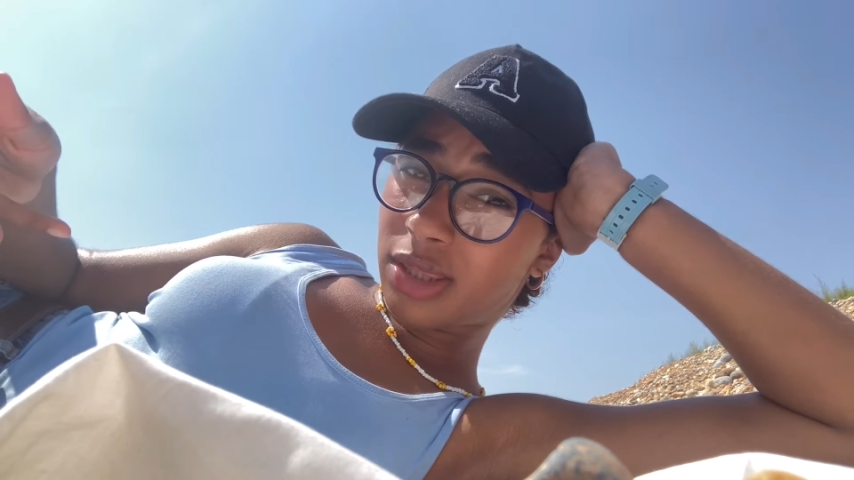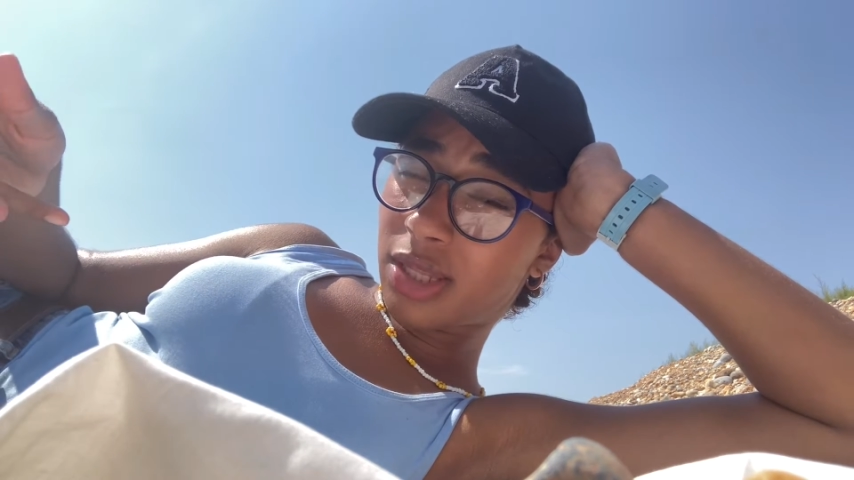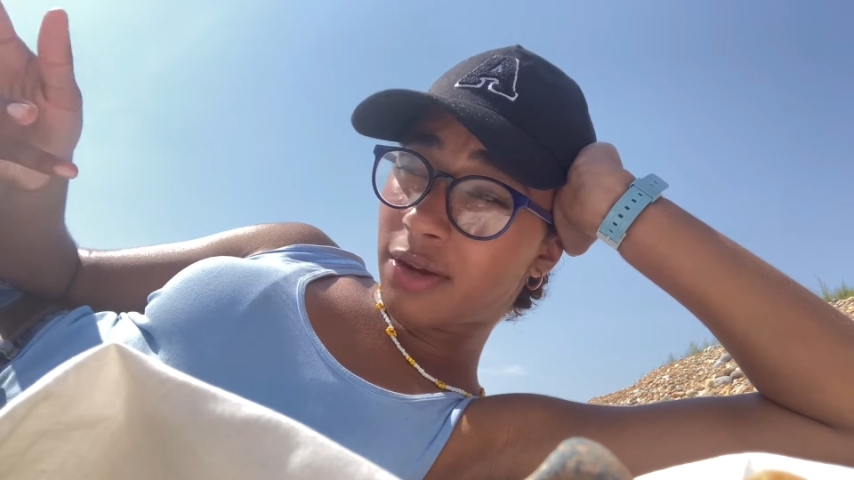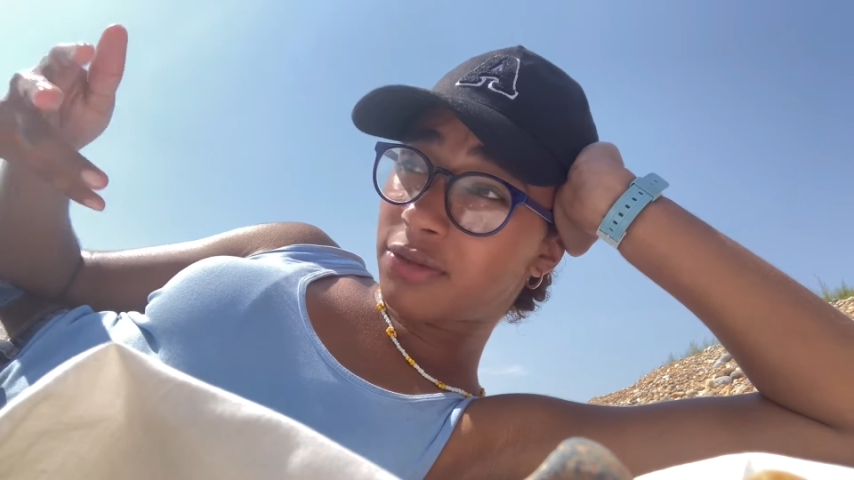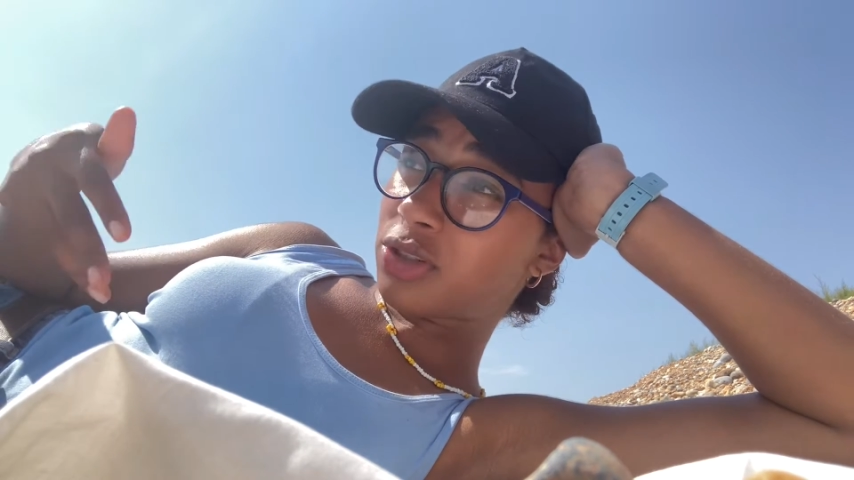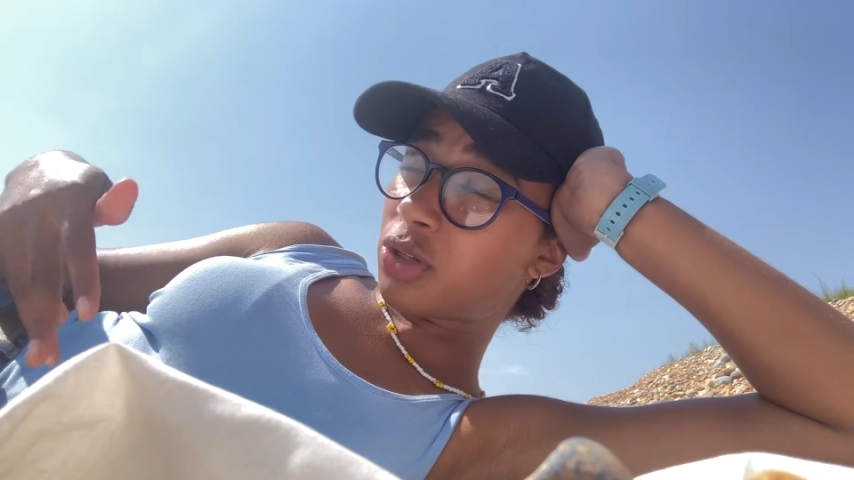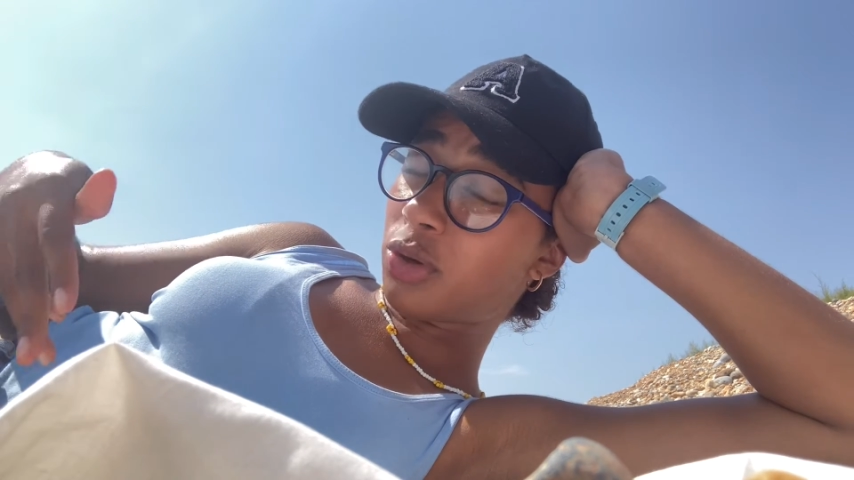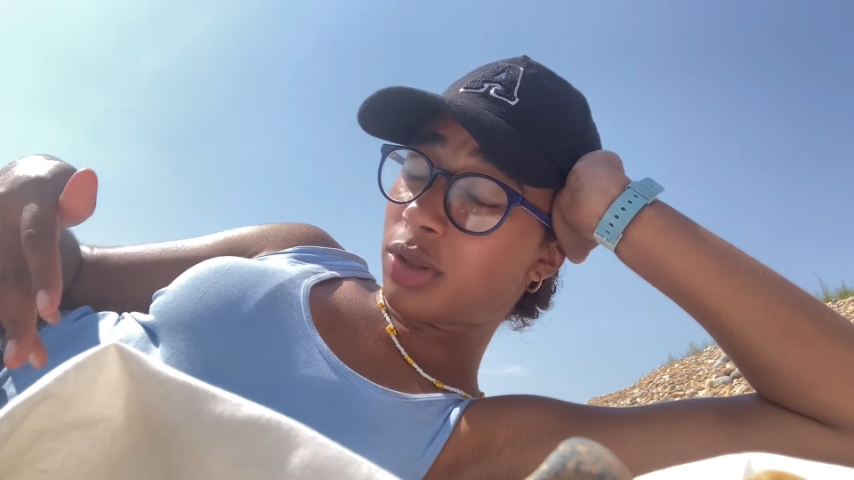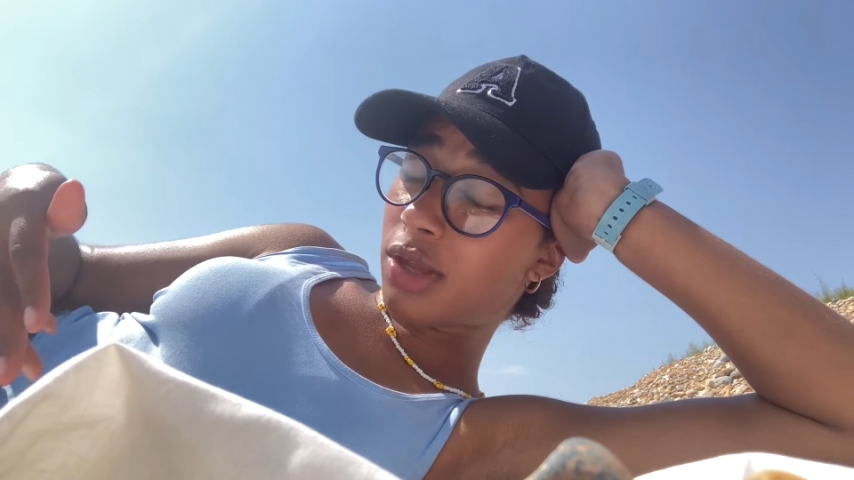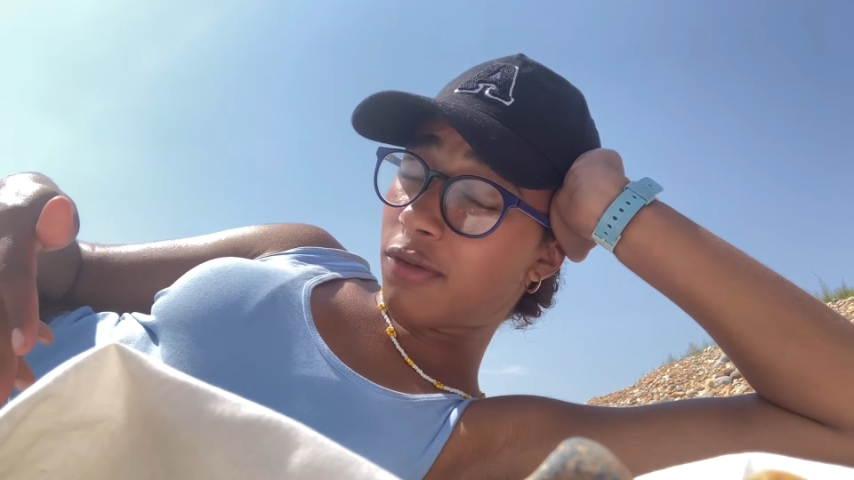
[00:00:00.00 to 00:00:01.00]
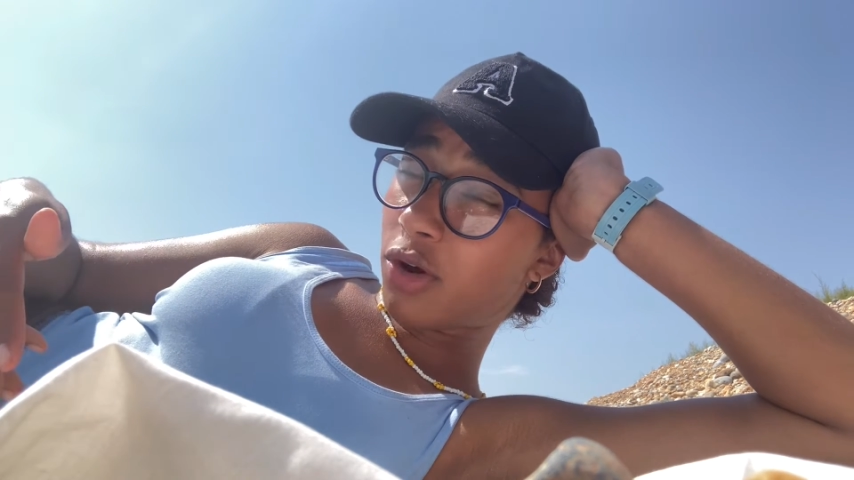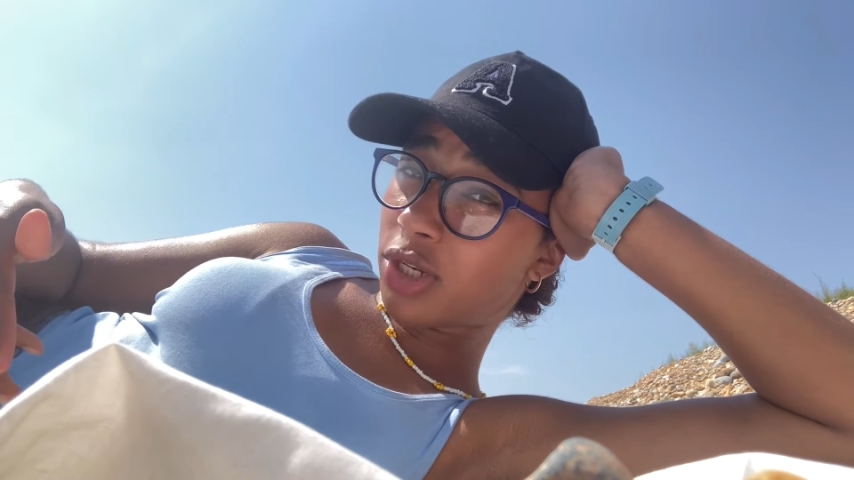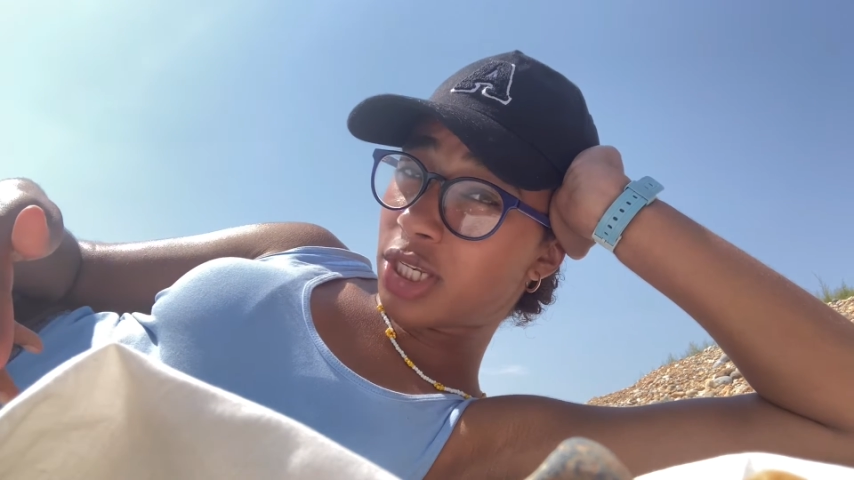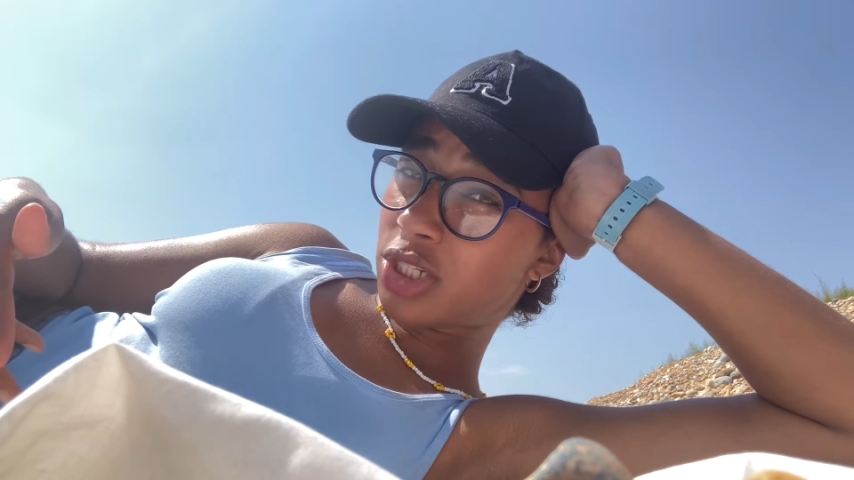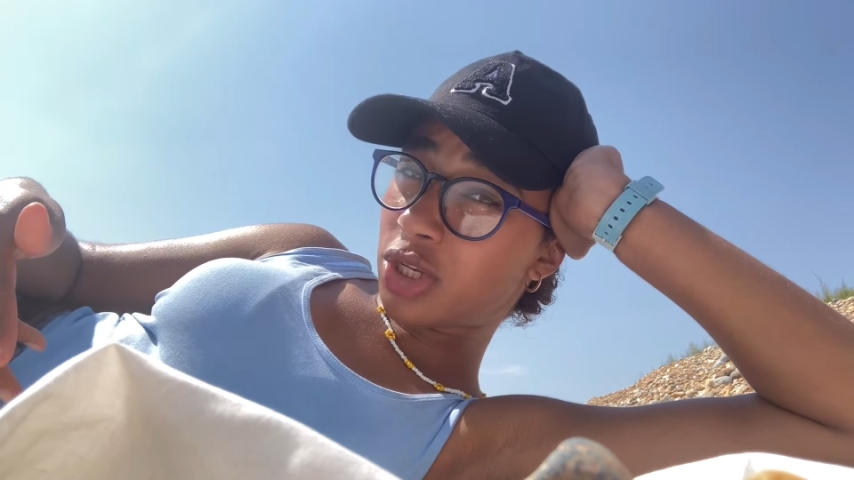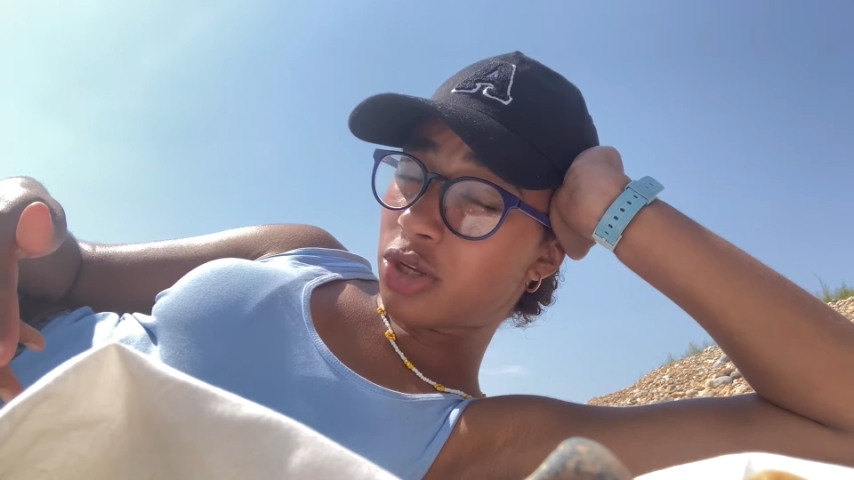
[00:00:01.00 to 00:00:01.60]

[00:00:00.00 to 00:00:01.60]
of school that you've gone into,